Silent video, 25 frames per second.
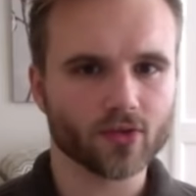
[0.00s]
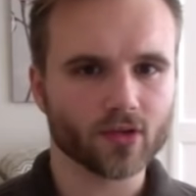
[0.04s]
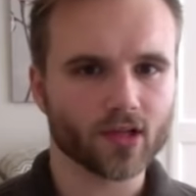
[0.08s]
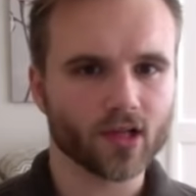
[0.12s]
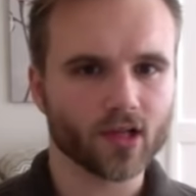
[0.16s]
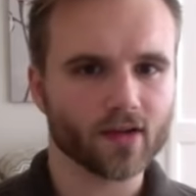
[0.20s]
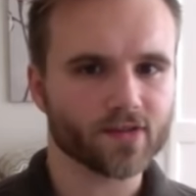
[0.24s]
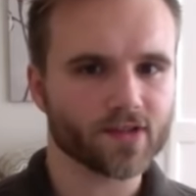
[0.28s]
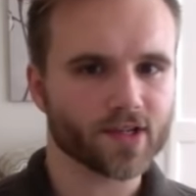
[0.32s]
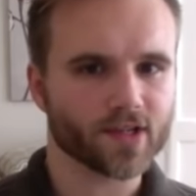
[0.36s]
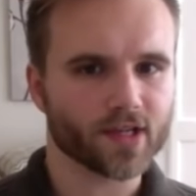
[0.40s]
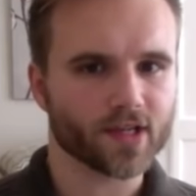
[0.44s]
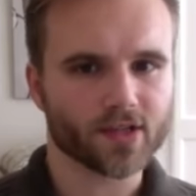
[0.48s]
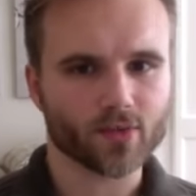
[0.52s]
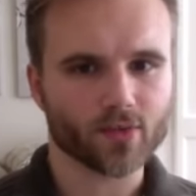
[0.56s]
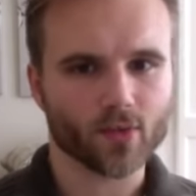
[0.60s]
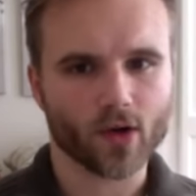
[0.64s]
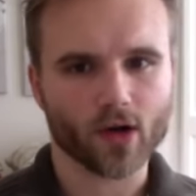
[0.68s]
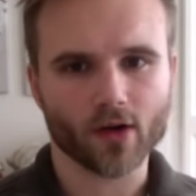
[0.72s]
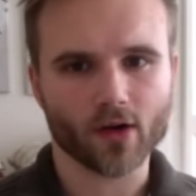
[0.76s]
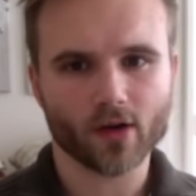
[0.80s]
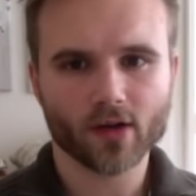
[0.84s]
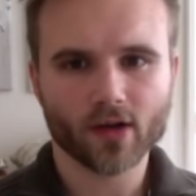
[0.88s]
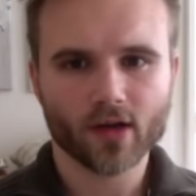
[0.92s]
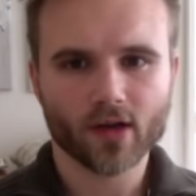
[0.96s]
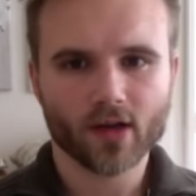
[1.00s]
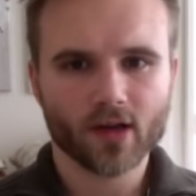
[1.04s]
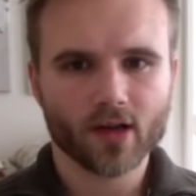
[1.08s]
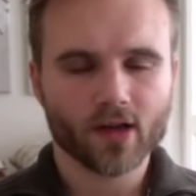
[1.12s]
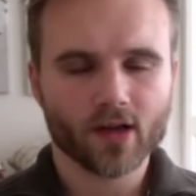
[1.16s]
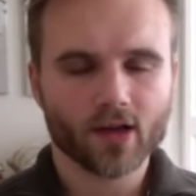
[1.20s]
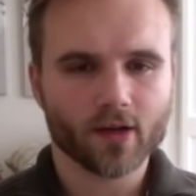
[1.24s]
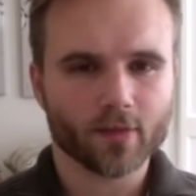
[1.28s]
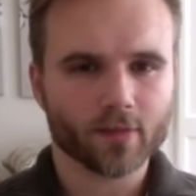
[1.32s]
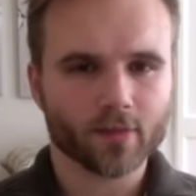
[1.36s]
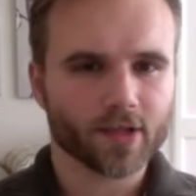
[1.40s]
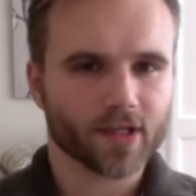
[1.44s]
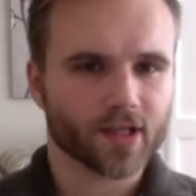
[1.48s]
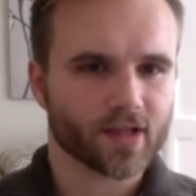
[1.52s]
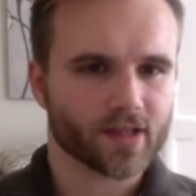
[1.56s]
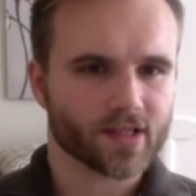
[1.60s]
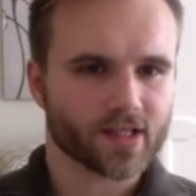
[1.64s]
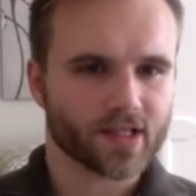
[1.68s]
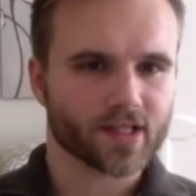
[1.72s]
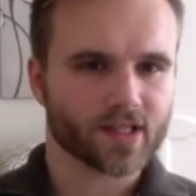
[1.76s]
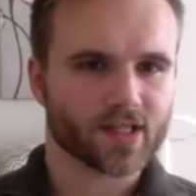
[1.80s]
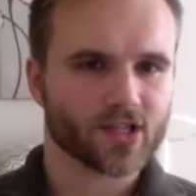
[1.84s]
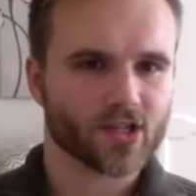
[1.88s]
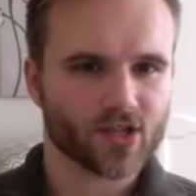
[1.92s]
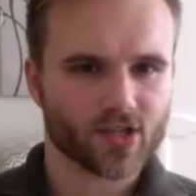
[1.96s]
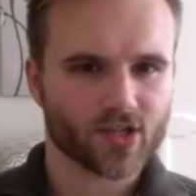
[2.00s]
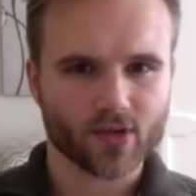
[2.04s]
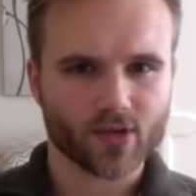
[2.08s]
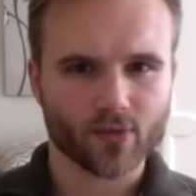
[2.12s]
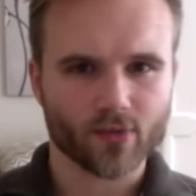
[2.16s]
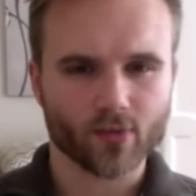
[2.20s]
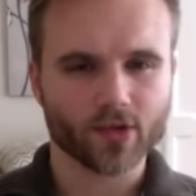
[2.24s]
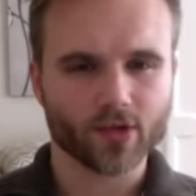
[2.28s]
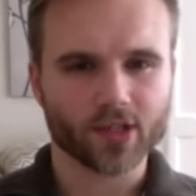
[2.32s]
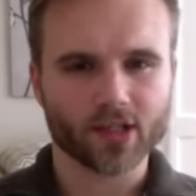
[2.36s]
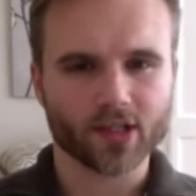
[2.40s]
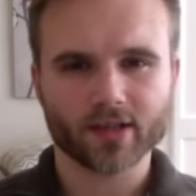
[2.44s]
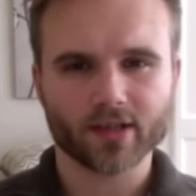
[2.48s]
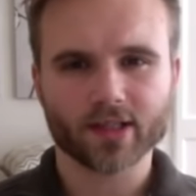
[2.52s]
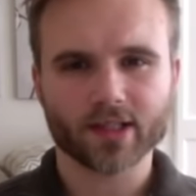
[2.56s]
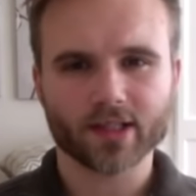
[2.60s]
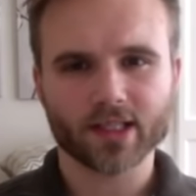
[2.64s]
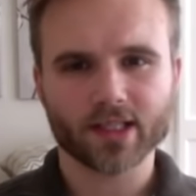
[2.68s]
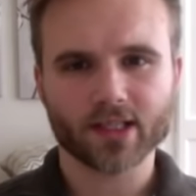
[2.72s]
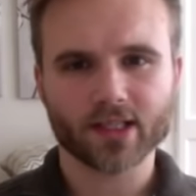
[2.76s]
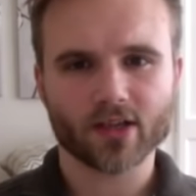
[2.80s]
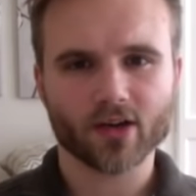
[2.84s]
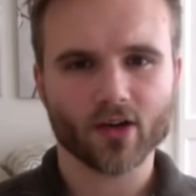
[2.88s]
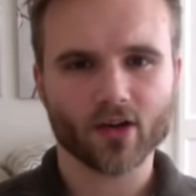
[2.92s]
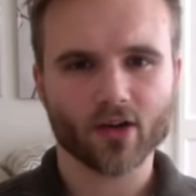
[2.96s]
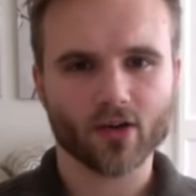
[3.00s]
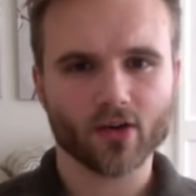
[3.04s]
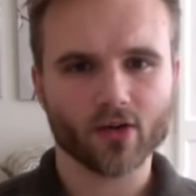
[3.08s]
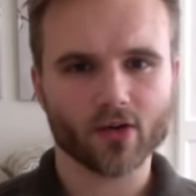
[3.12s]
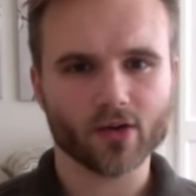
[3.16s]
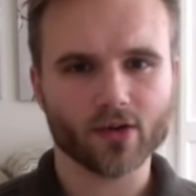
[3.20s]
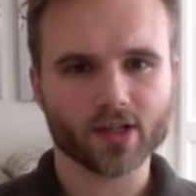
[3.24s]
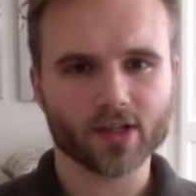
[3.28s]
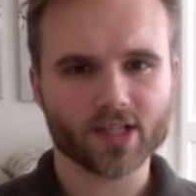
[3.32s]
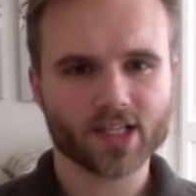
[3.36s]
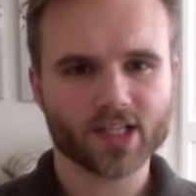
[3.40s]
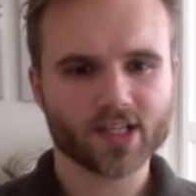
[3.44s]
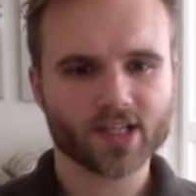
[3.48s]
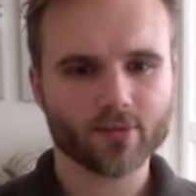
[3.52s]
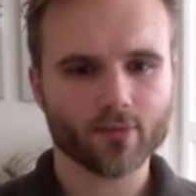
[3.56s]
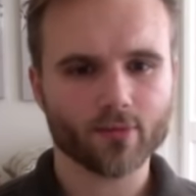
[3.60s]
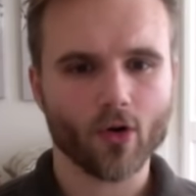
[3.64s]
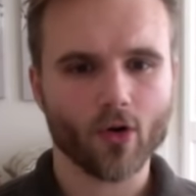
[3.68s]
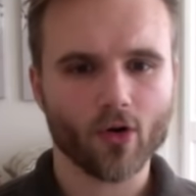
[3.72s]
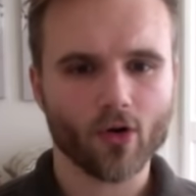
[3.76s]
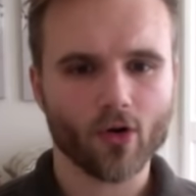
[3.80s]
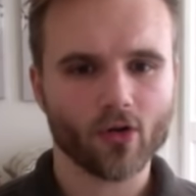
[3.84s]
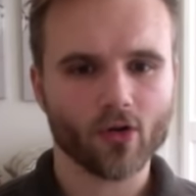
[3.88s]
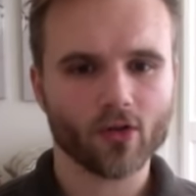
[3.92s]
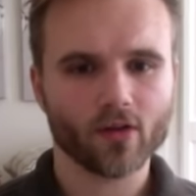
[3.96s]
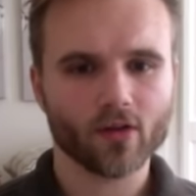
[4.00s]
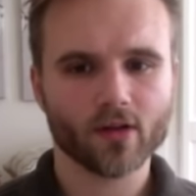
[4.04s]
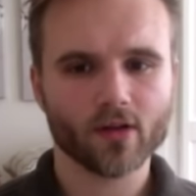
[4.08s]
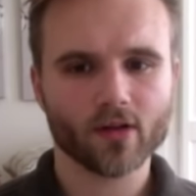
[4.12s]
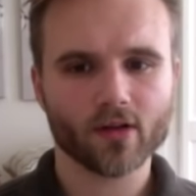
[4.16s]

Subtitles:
loves it as well because it's just really clean code. It's small,